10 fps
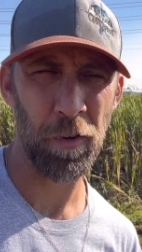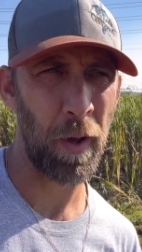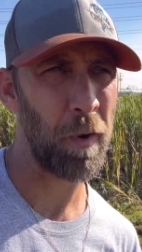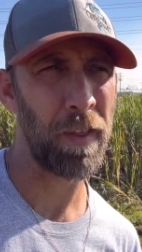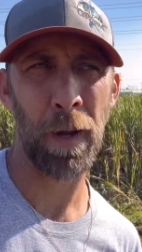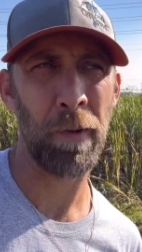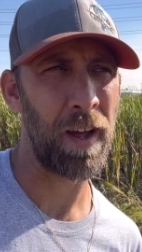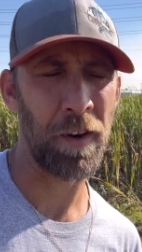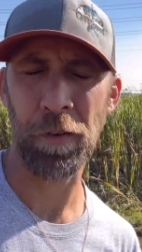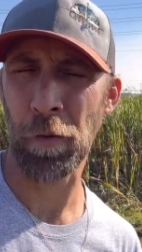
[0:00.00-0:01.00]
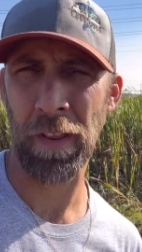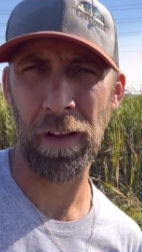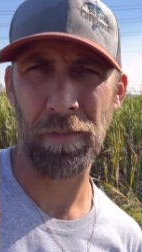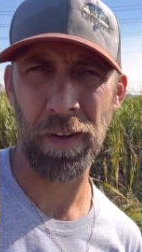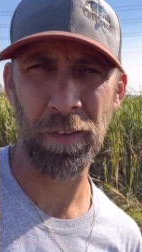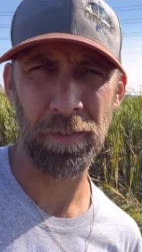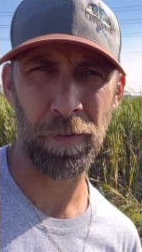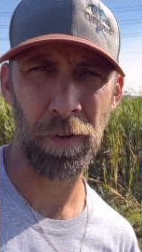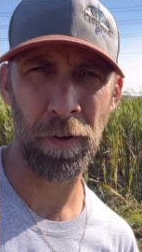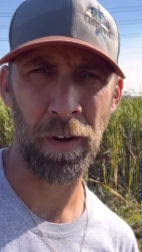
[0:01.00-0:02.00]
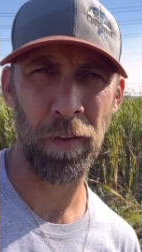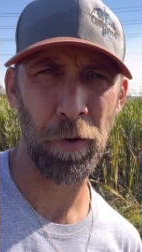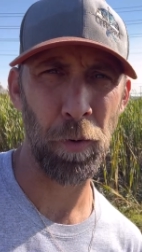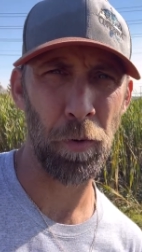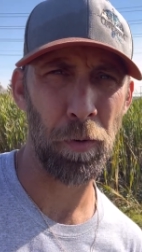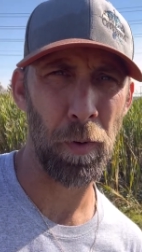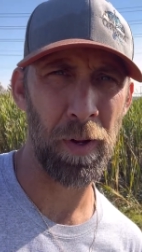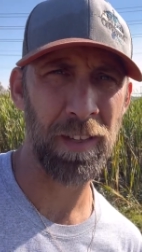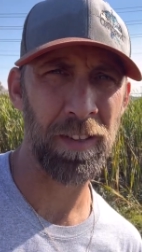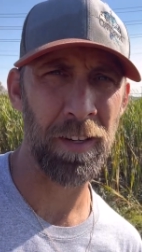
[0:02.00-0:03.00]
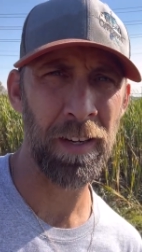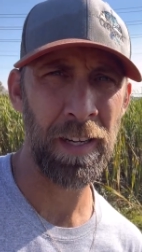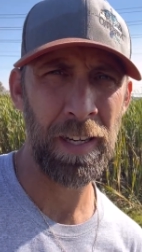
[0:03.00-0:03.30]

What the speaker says: So I don't think I'm going to hunt over that field for another 2 or 3 weeks here.